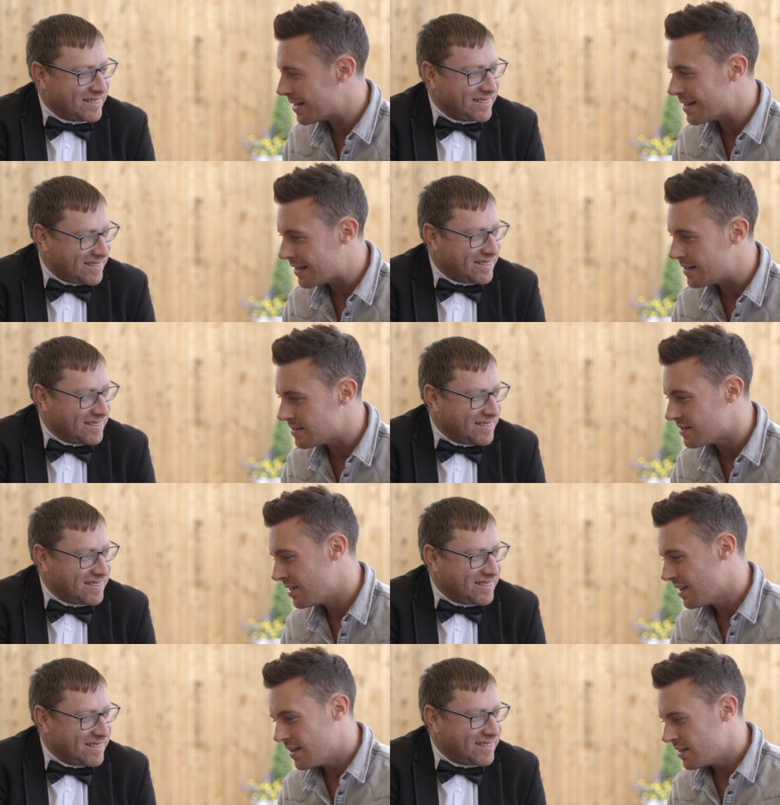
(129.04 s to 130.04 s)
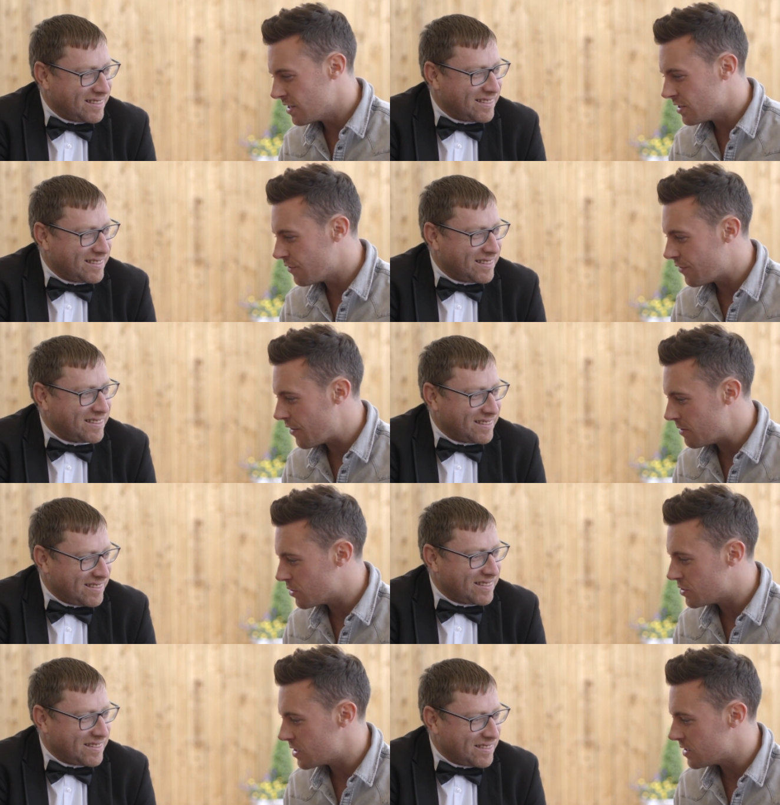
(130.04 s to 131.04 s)
Speaker 1: mandolins. They're very
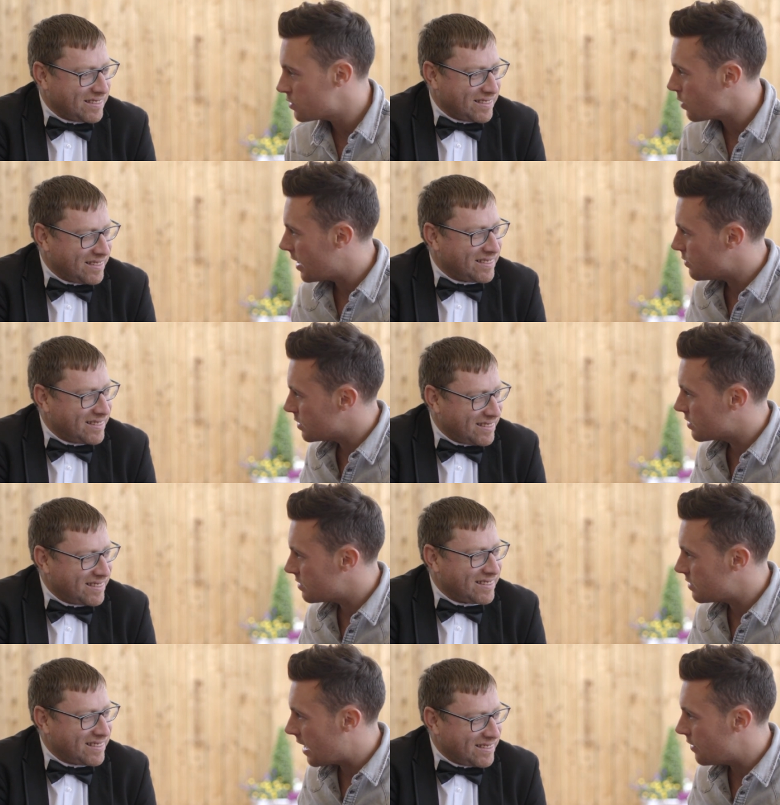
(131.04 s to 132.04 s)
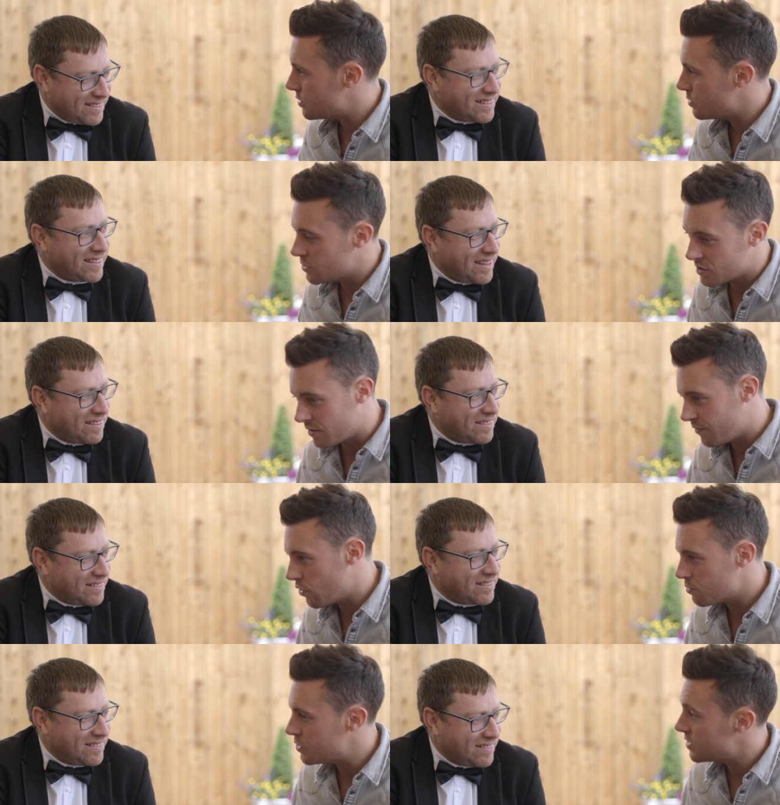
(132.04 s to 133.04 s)
much intertwined with Irish music and
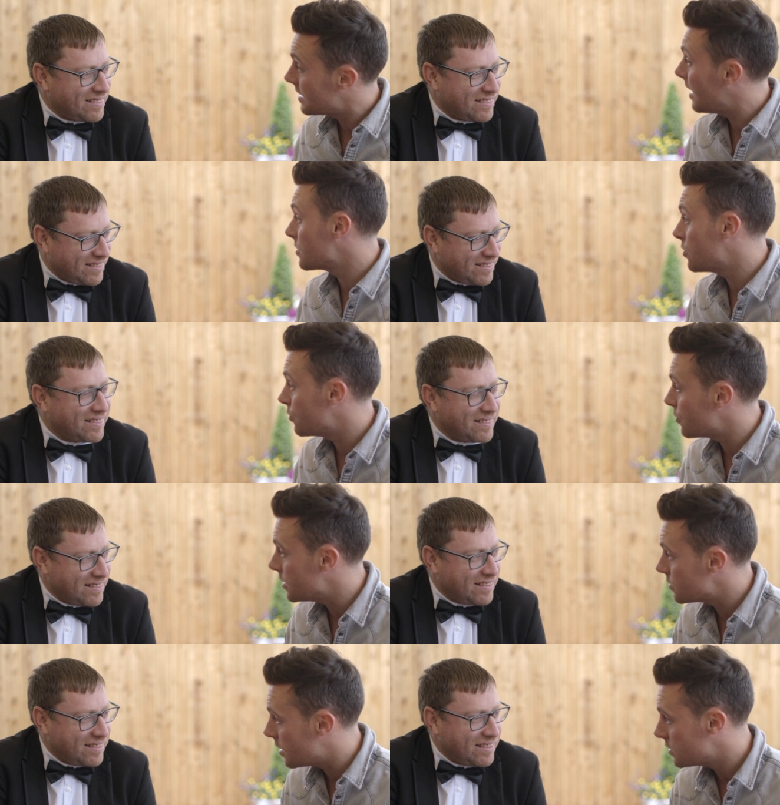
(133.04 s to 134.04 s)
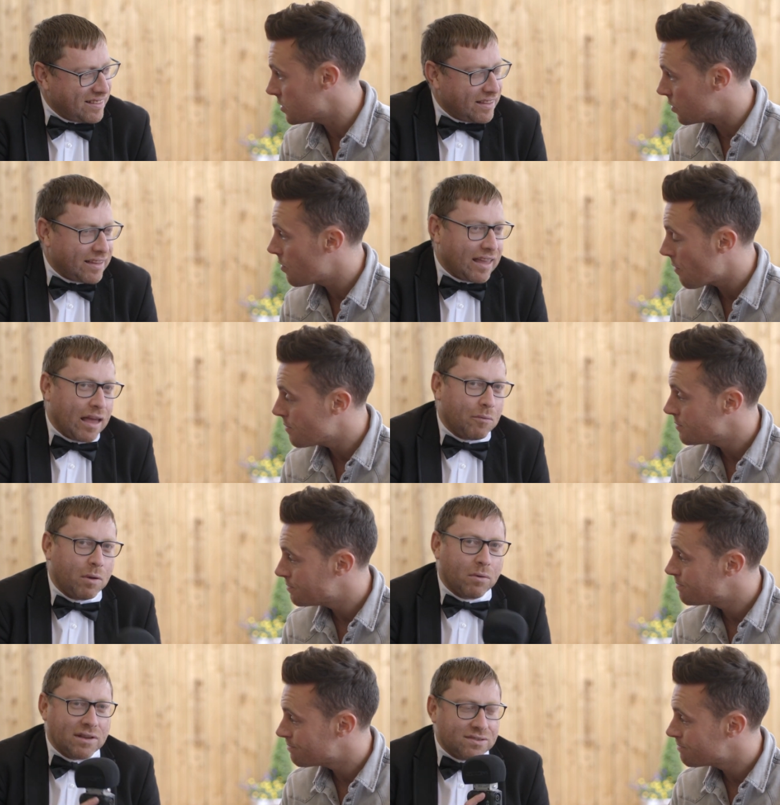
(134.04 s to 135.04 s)
folk music and country as well. So yeah,
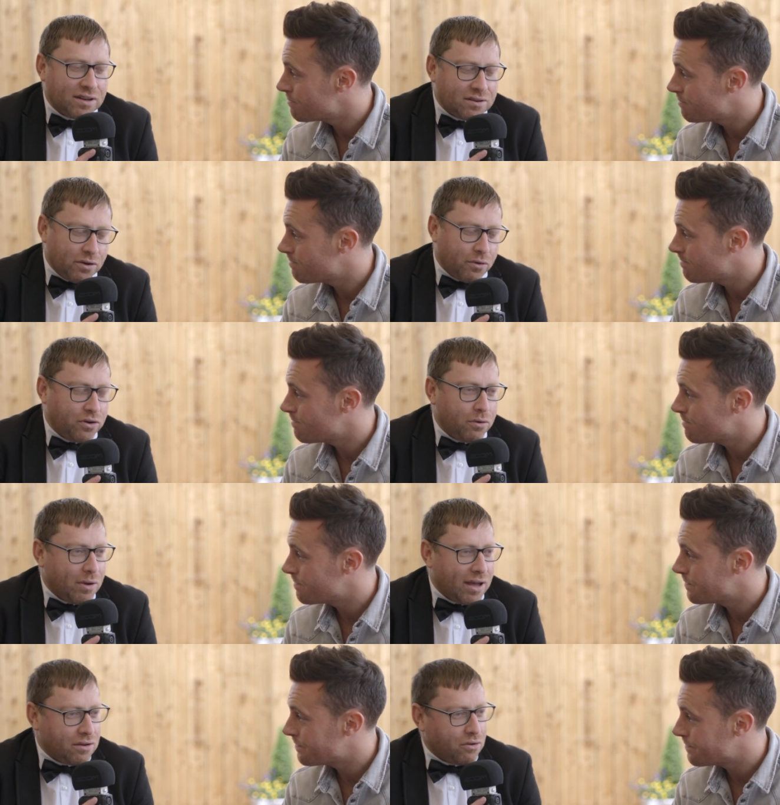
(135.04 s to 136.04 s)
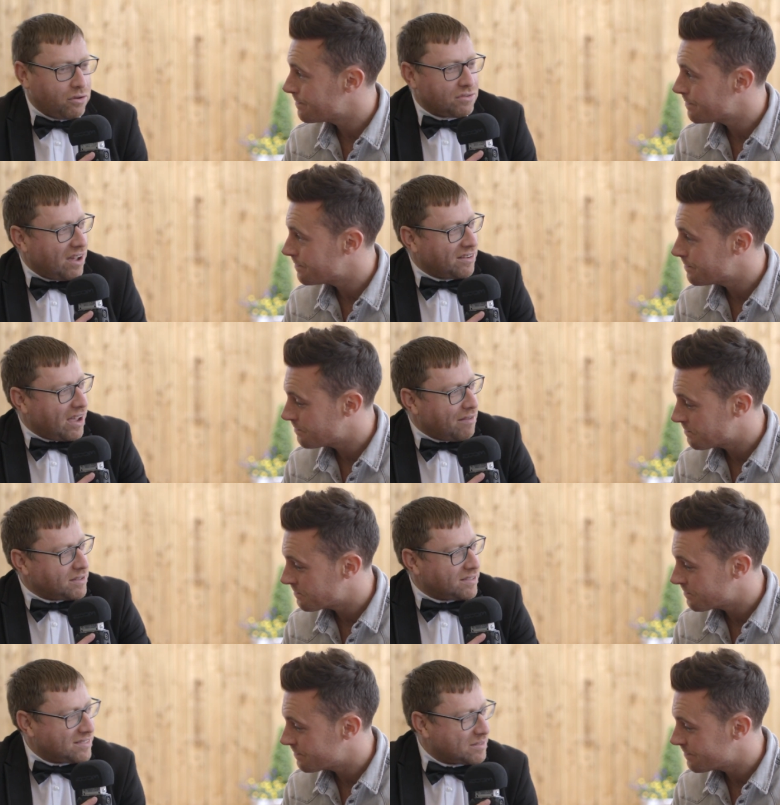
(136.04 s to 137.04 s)
we were
Speaker 2: listening to your new uh, your new song, "The
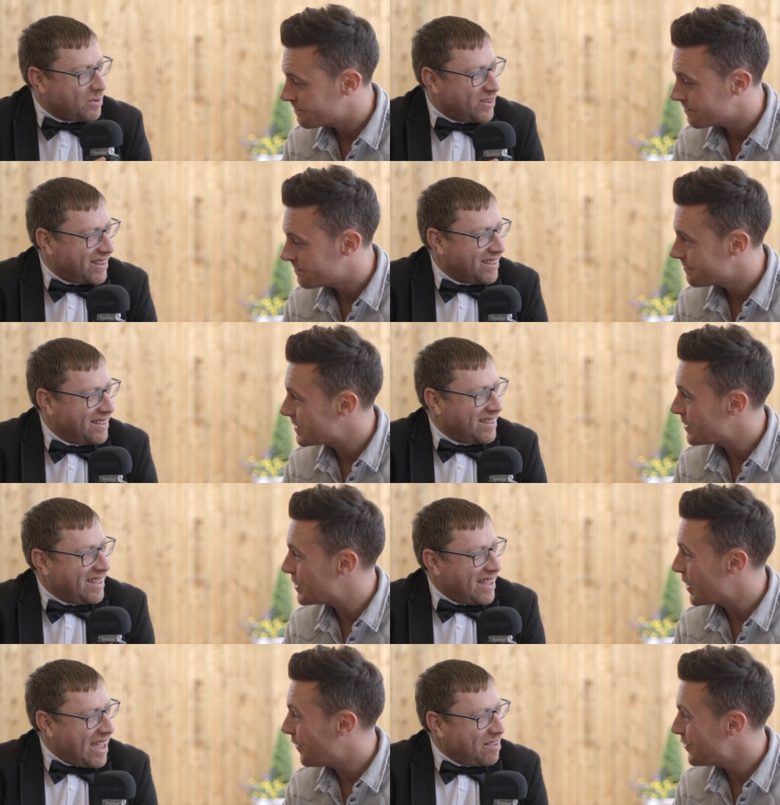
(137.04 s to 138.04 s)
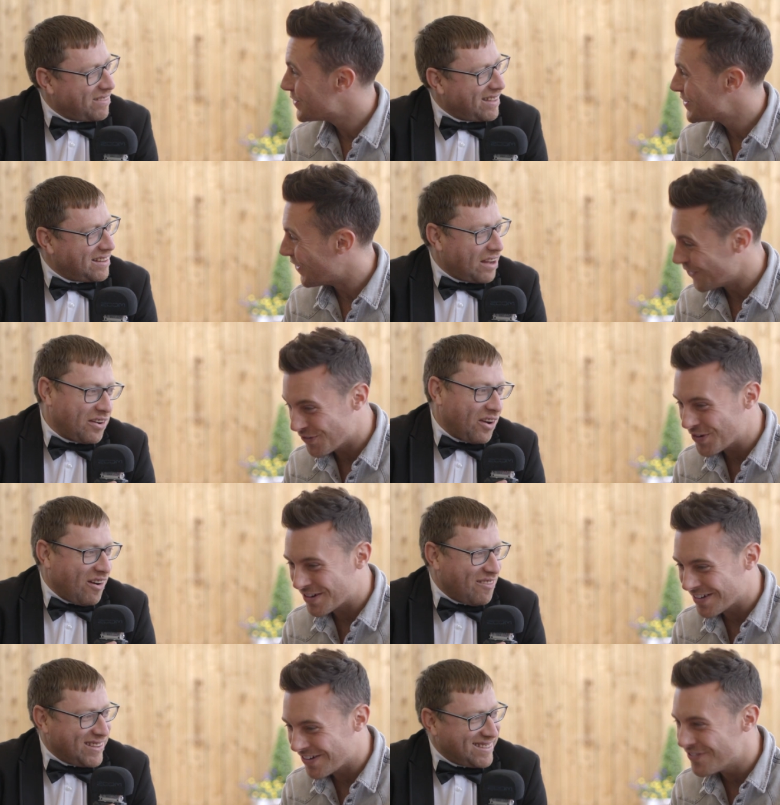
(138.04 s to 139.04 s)
Office," this morning. The um, office. Um, in in
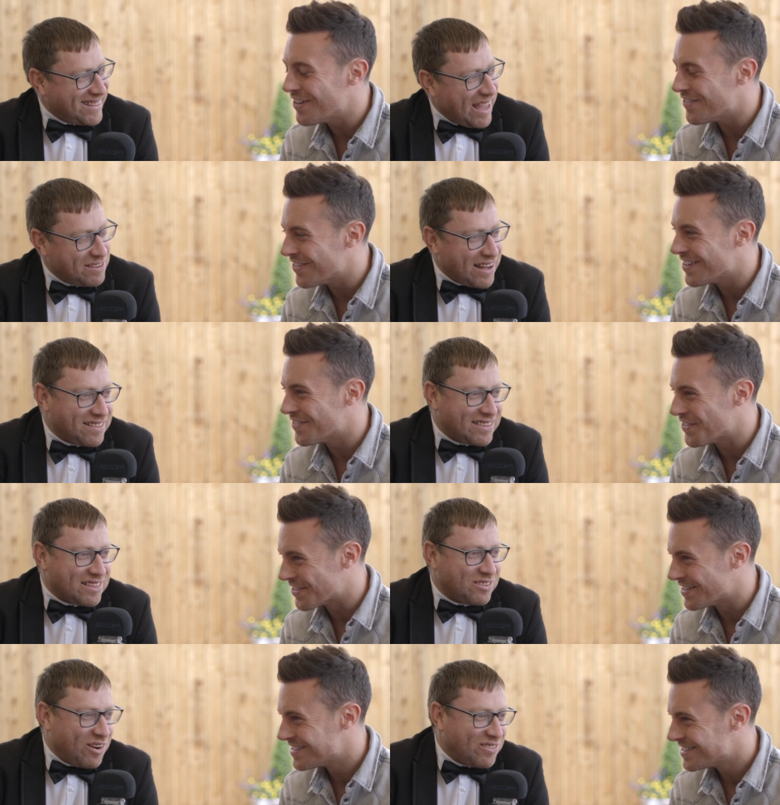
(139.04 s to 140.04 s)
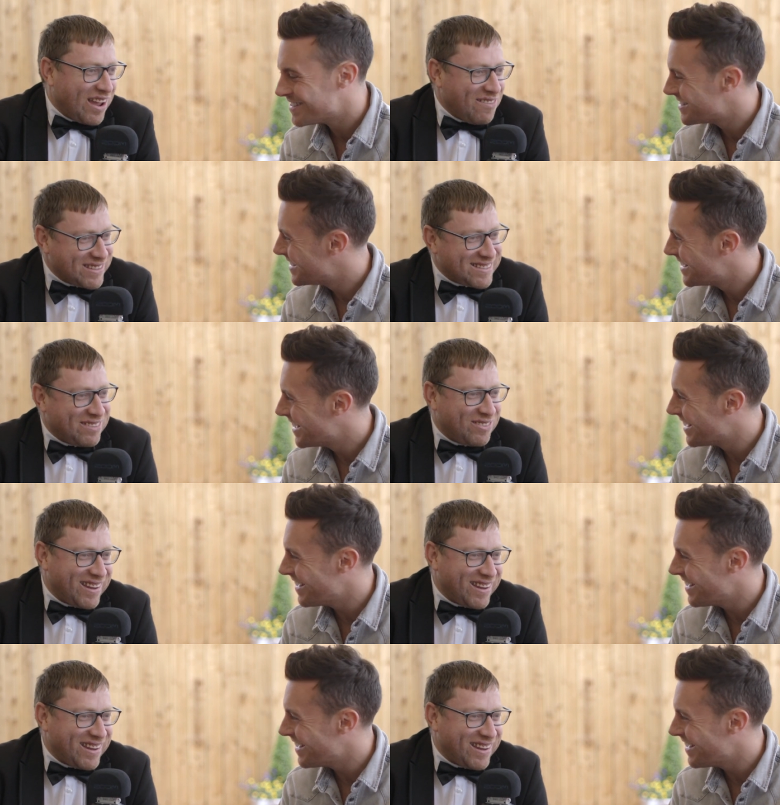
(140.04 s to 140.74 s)
our office, right, yeah, dan- dancing around the office on a